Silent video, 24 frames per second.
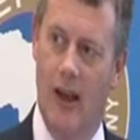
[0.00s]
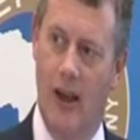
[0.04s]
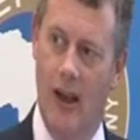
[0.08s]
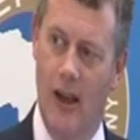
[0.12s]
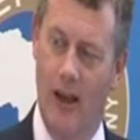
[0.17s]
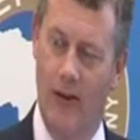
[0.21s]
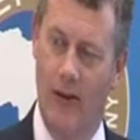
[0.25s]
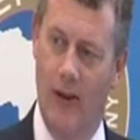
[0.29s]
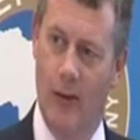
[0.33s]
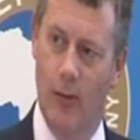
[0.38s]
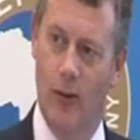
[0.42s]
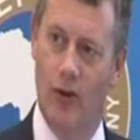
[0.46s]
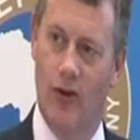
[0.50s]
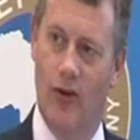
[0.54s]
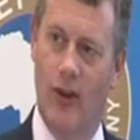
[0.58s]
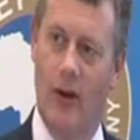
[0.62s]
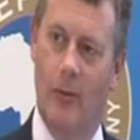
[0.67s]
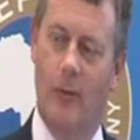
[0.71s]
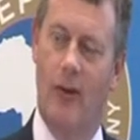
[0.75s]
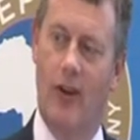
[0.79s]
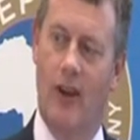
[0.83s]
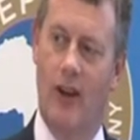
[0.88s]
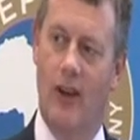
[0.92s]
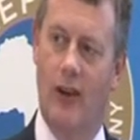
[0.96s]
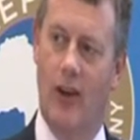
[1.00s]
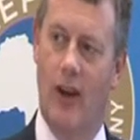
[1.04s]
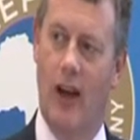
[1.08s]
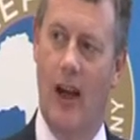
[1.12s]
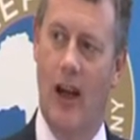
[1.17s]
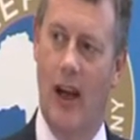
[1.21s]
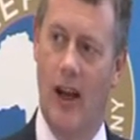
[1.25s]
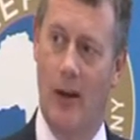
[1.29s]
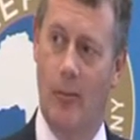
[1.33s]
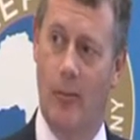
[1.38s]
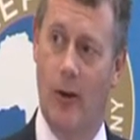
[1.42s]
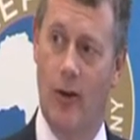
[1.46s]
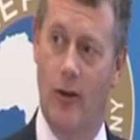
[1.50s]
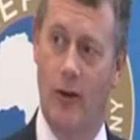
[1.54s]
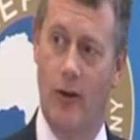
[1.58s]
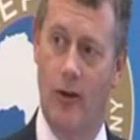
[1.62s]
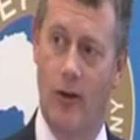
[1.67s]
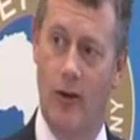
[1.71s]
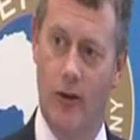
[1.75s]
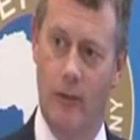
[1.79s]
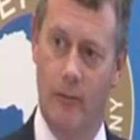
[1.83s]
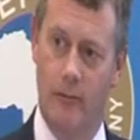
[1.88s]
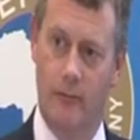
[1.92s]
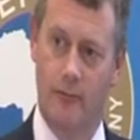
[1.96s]
If it was something that
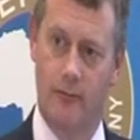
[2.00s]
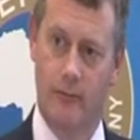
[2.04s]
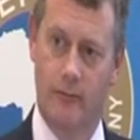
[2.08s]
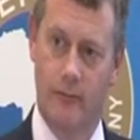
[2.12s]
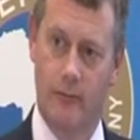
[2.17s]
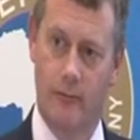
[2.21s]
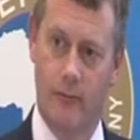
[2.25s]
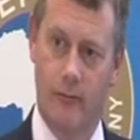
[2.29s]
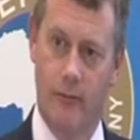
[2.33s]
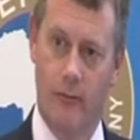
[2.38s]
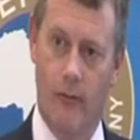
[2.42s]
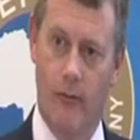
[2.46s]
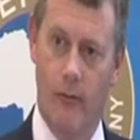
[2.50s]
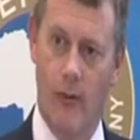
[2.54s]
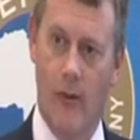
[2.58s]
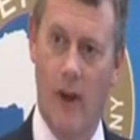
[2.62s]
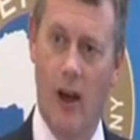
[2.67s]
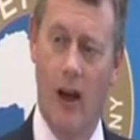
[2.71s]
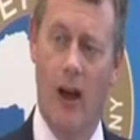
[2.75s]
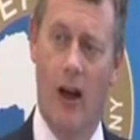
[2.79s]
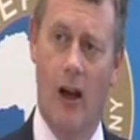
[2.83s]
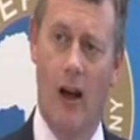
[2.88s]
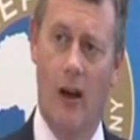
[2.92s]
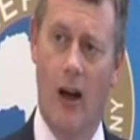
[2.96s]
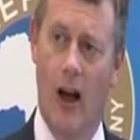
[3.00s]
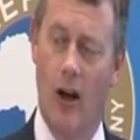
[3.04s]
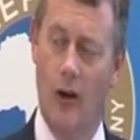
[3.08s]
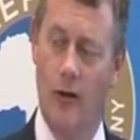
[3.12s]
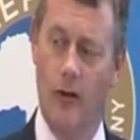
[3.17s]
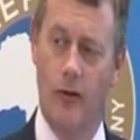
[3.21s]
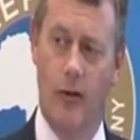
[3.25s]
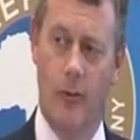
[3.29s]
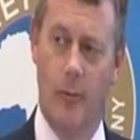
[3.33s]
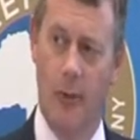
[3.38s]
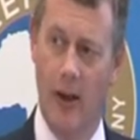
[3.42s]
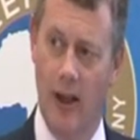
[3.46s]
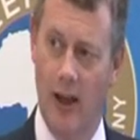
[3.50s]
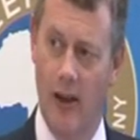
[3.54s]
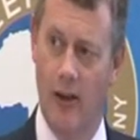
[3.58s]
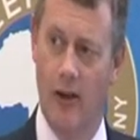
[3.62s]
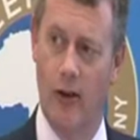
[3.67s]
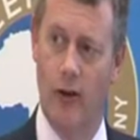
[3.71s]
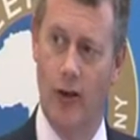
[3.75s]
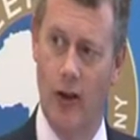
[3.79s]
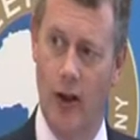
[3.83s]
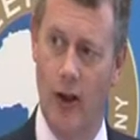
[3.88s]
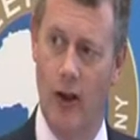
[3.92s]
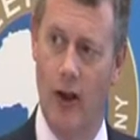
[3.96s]
happened over a period
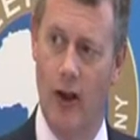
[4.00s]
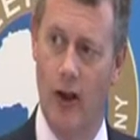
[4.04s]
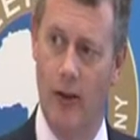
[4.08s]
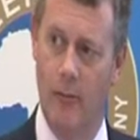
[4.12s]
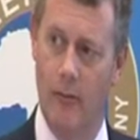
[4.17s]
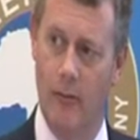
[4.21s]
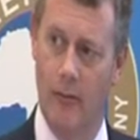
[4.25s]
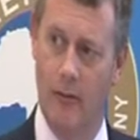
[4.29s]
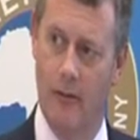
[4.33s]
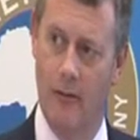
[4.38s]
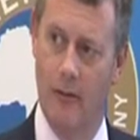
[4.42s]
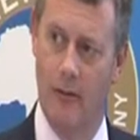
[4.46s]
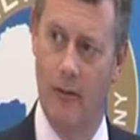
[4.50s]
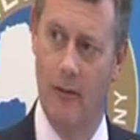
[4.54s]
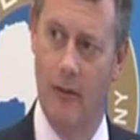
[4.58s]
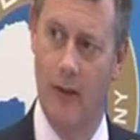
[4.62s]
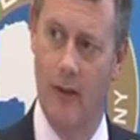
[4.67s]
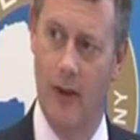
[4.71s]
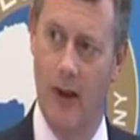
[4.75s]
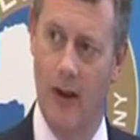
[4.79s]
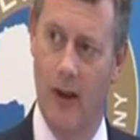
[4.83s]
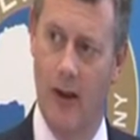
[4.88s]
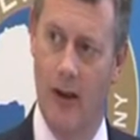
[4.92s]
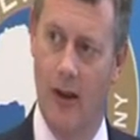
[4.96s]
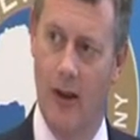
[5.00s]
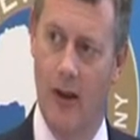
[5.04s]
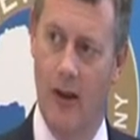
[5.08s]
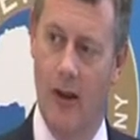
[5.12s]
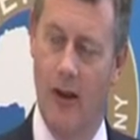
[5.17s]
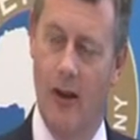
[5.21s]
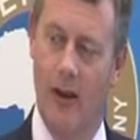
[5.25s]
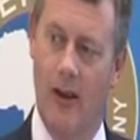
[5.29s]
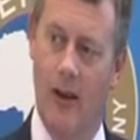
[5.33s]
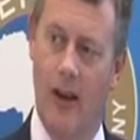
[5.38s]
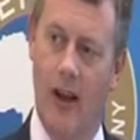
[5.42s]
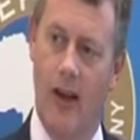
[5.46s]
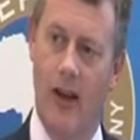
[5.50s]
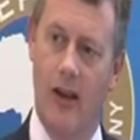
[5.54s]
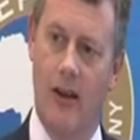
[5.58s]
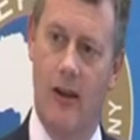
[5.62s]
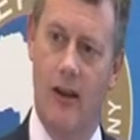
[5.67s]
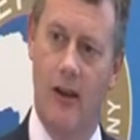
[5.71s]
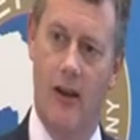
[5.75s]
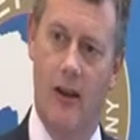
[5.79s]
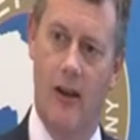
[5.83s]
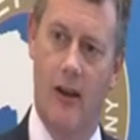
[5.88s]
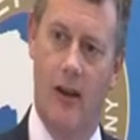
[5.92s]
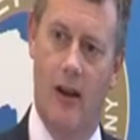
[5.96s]
of time,
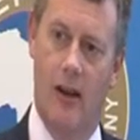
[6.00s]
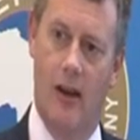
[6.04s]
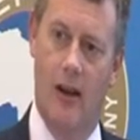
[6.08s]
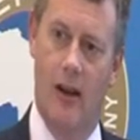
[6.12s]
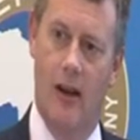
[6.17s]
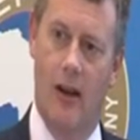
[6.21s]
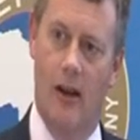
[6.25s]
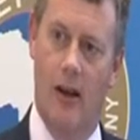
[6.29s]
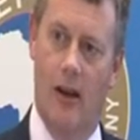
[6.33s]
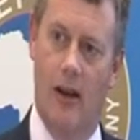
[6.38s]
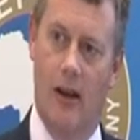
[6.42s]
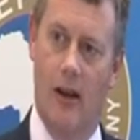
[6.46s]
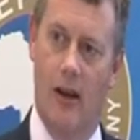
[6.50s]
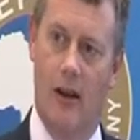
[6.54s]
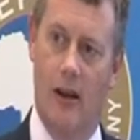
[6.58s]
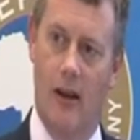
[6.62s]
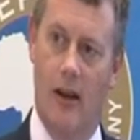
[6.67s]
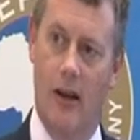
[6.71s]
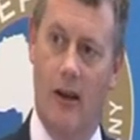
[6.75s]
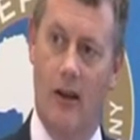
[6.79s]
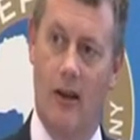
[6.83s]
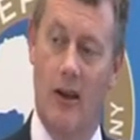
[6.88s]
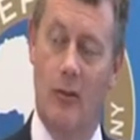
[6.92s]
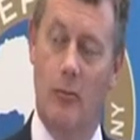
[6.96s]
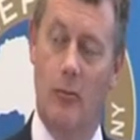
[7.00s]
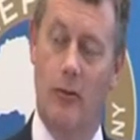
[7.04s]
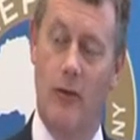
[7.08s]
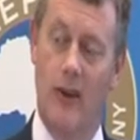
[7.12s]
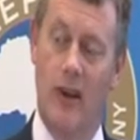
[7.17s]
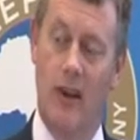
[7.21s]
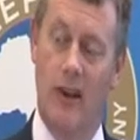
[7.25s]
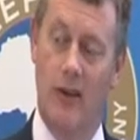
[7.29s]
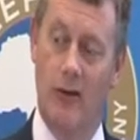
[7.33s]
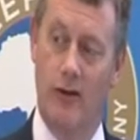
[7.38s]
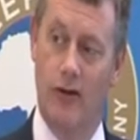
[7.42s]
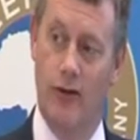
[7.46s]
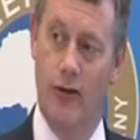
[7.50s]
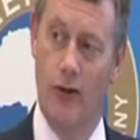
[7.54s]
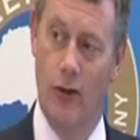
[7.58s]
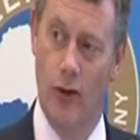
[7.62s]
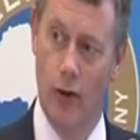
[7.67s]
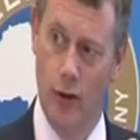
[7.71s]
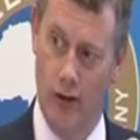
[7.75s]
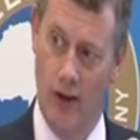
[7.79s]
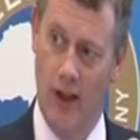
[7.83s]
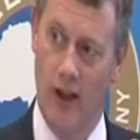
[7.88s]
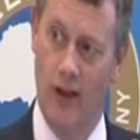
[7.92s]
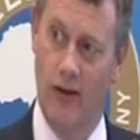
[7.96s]
then it's
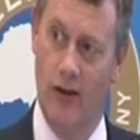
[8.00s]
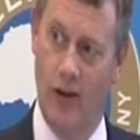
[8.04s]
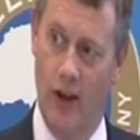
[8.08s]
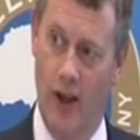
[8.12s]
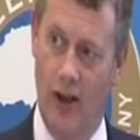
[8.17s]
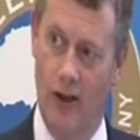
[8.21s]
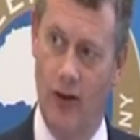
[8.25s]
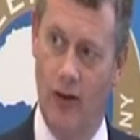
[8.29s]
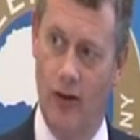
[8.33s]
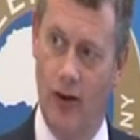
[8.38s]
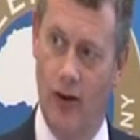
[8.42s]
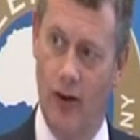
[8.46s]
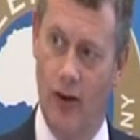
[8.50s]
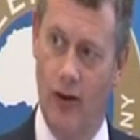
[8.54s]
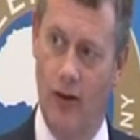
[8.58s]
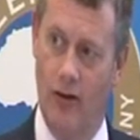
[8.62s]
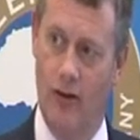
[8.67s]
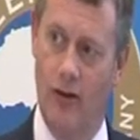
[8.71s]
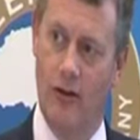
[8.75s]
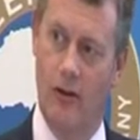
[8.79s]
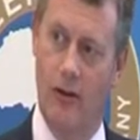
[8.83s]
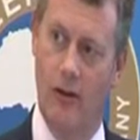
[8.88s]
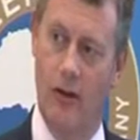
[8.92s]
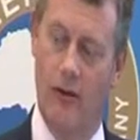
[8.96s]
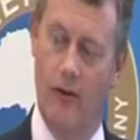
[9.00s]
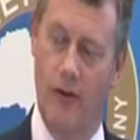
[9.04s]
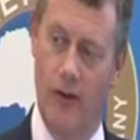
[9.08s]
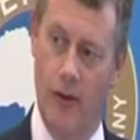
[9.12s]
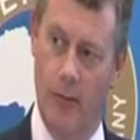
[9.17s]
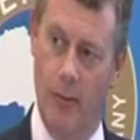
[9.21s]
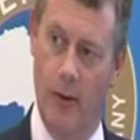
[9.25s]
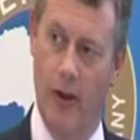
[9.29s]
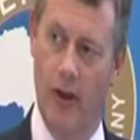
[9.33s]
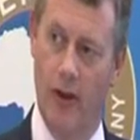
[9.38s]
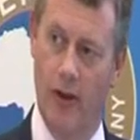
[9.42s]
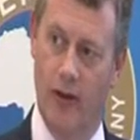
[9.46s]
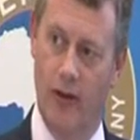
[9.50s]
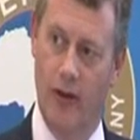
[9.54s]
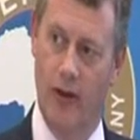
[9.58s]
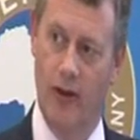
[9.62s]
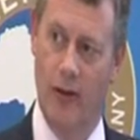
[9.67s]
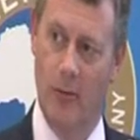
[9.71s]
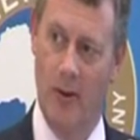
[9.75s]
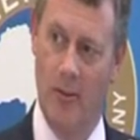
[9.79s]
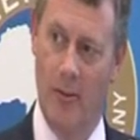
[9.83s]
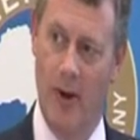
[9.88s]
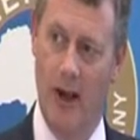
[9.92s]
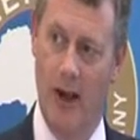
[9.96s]
not the intention for the policy
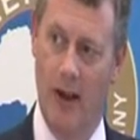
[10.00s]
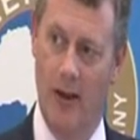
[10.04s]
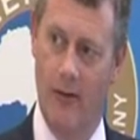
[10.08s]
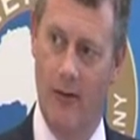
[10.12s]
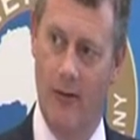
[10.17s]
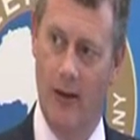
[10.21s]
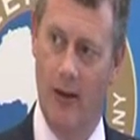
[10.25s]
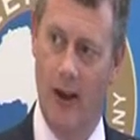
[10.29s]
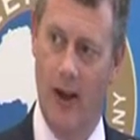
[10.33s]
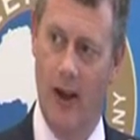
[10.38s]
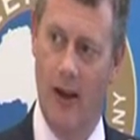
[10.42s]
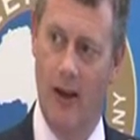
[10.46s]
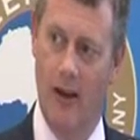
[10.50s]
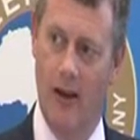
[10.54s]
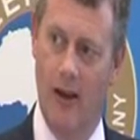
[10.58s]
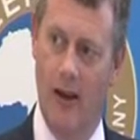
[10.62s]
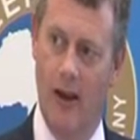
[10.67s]
to be paying for that.